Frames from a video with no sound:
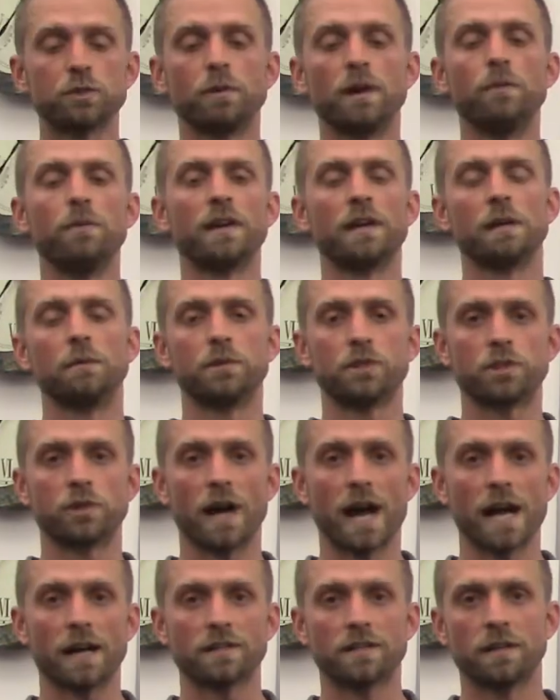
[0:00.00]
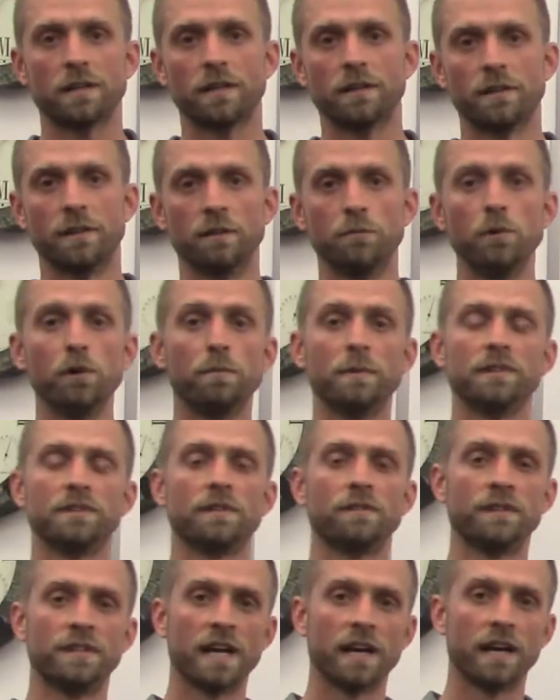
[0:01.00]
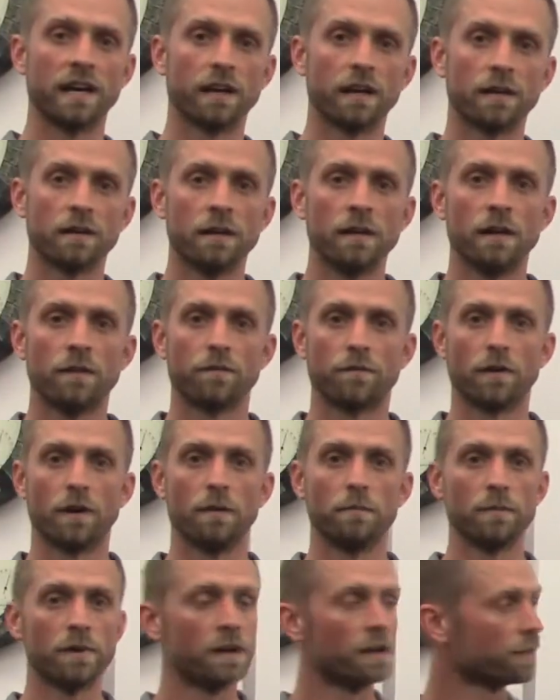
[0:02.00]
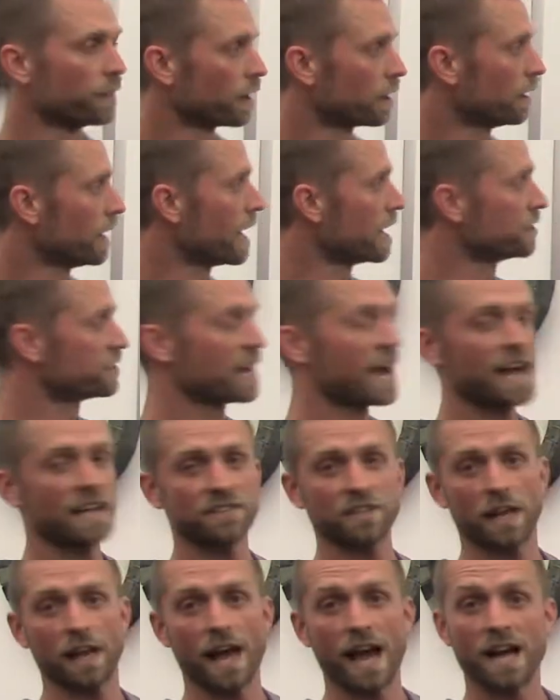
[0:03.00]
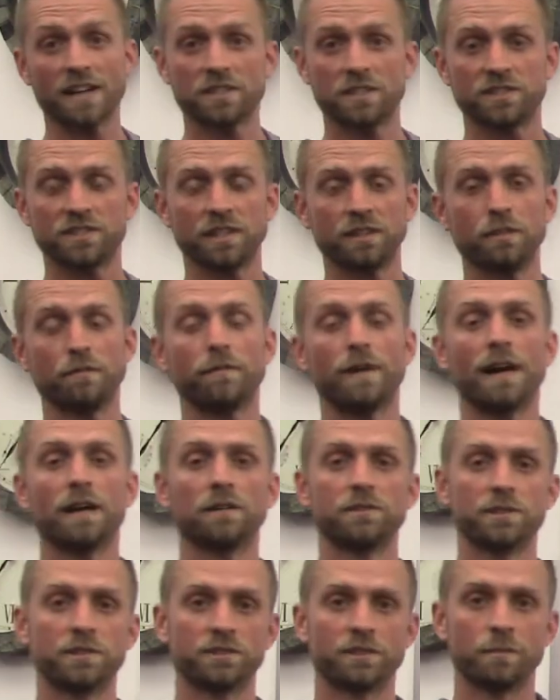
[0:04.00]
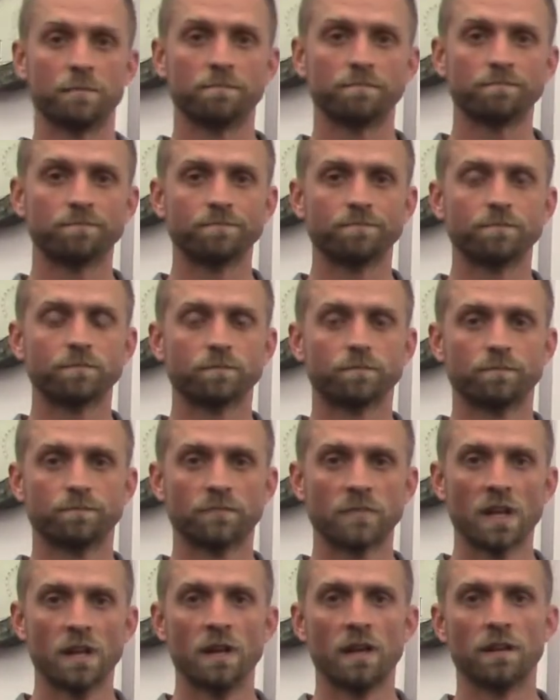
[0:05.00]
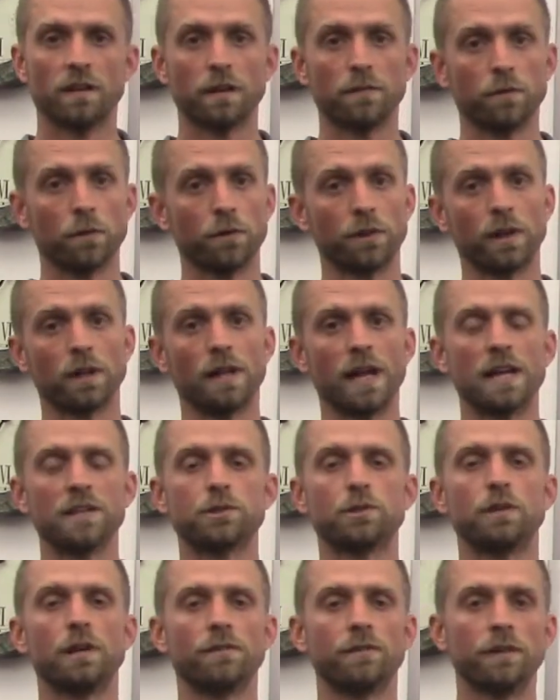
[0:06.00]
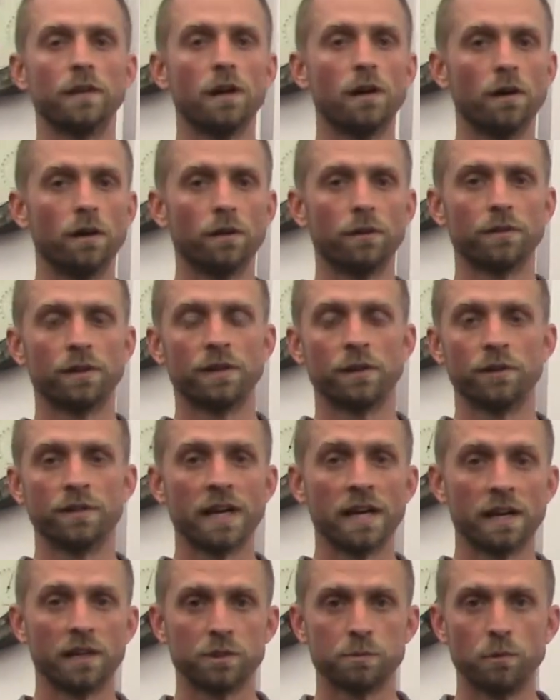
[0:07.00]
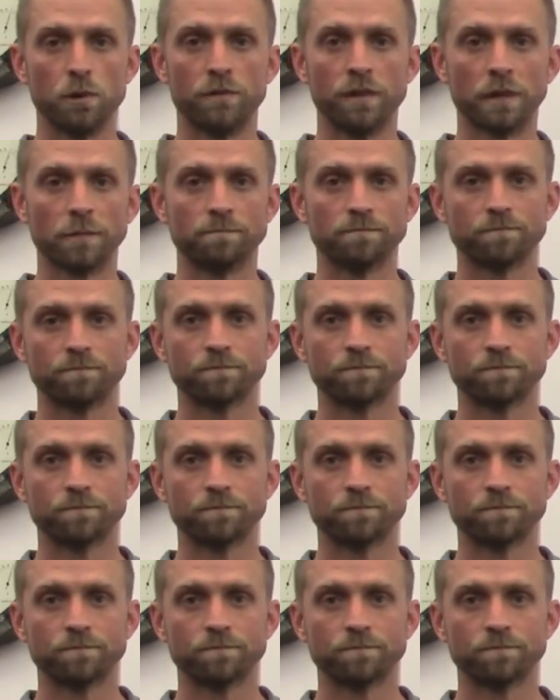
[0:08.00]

way, we can abstract the movement of the data from the clients accessing the file system. Therefore, the clients don't even know that your data is moving.